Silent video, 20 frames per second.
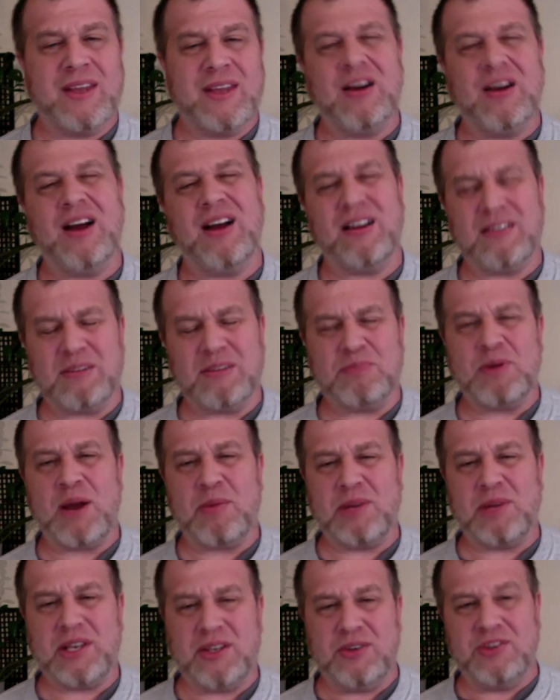I'll
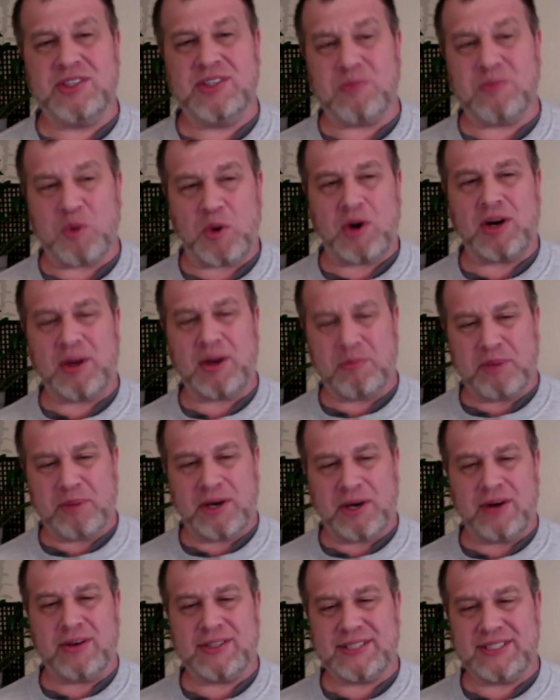probably do some more
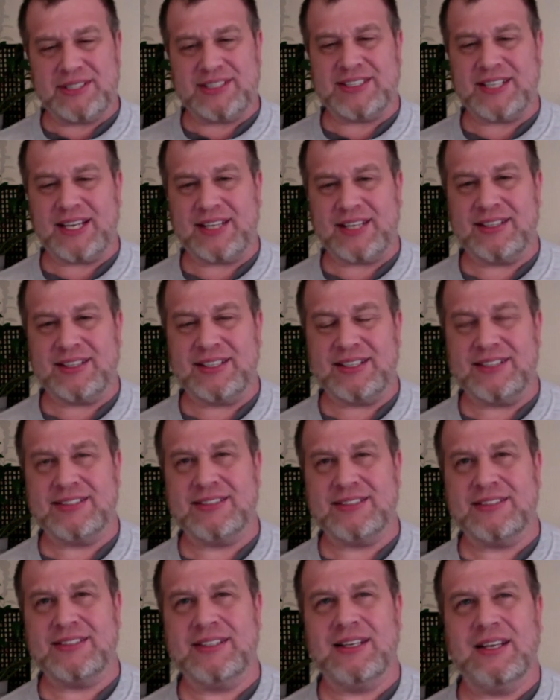comparisons like
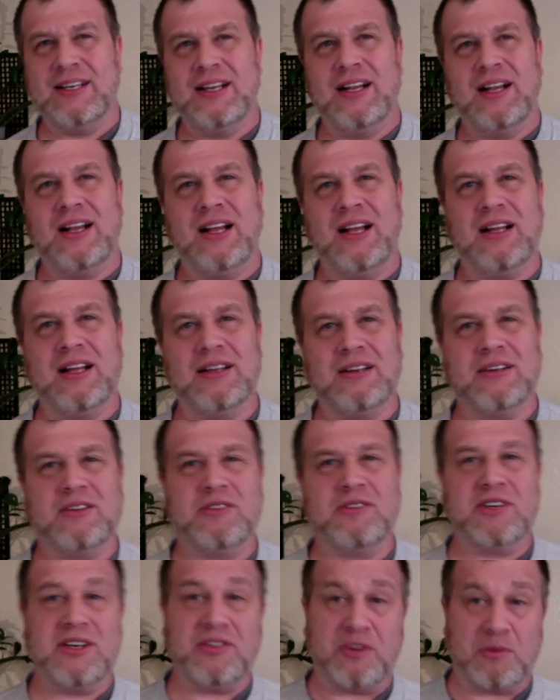this over
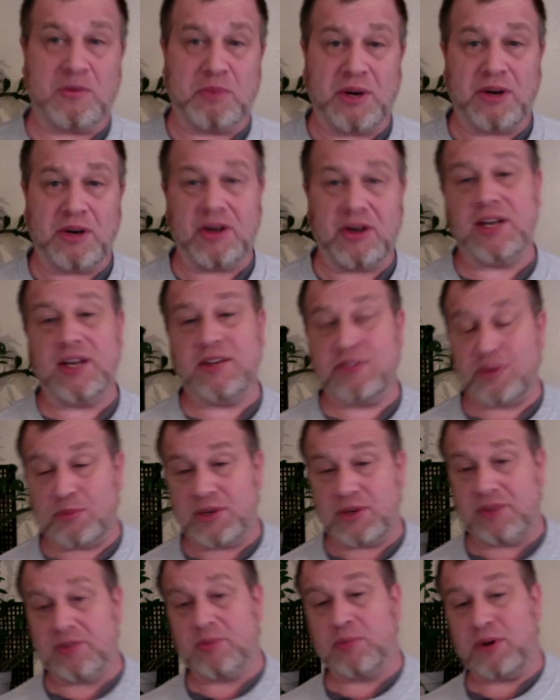different periods from
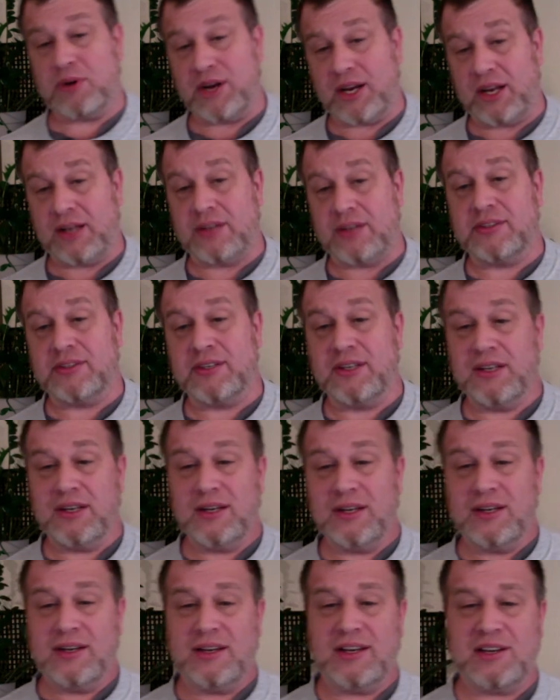different brands.
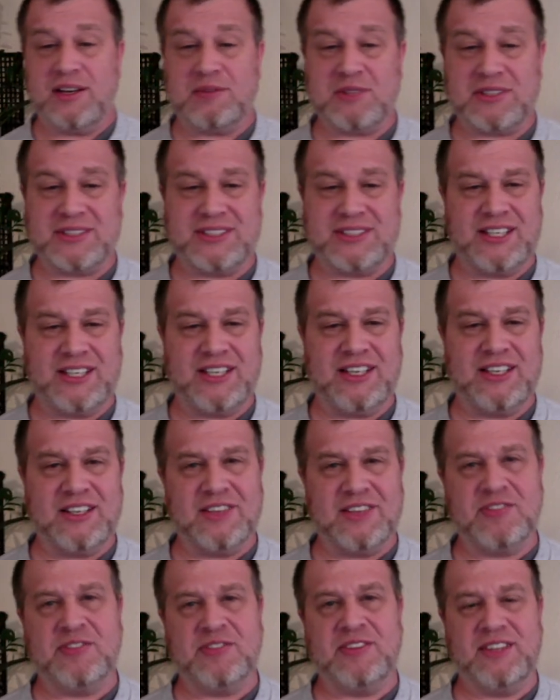And we'll see
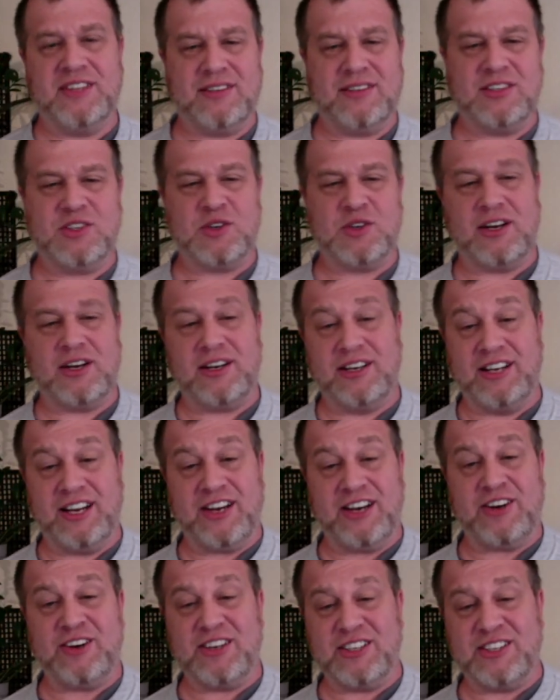if this trend
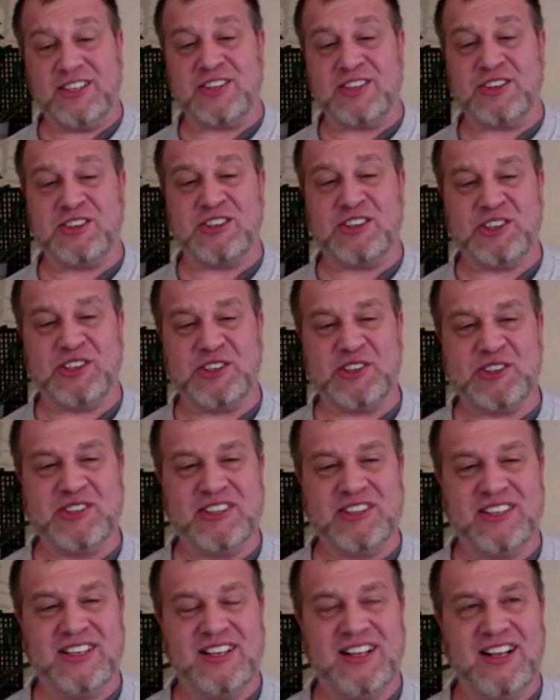carries through,
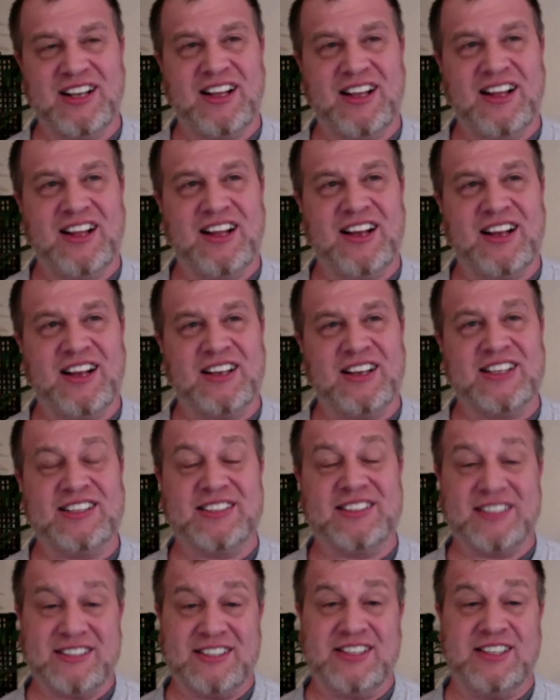because
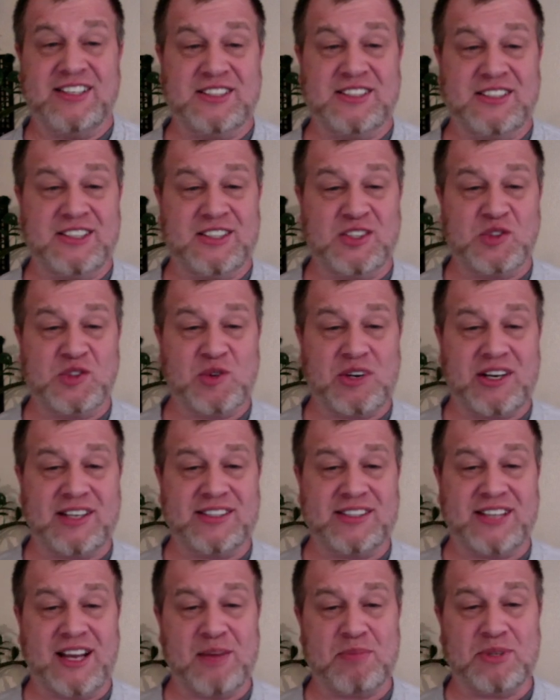this is just one
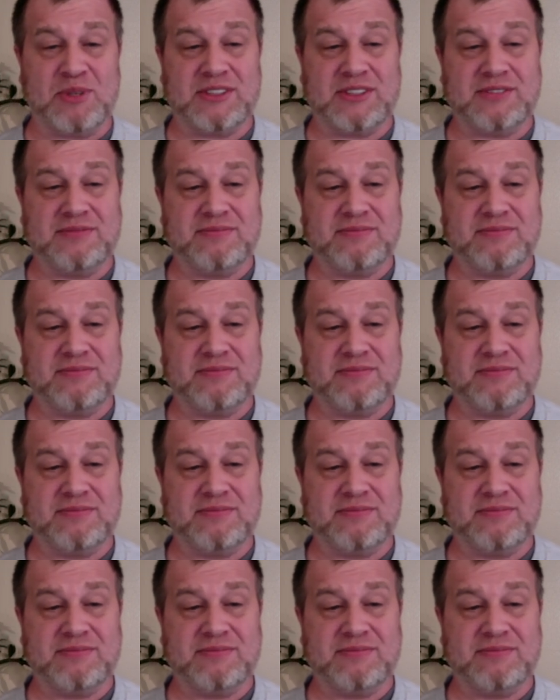example.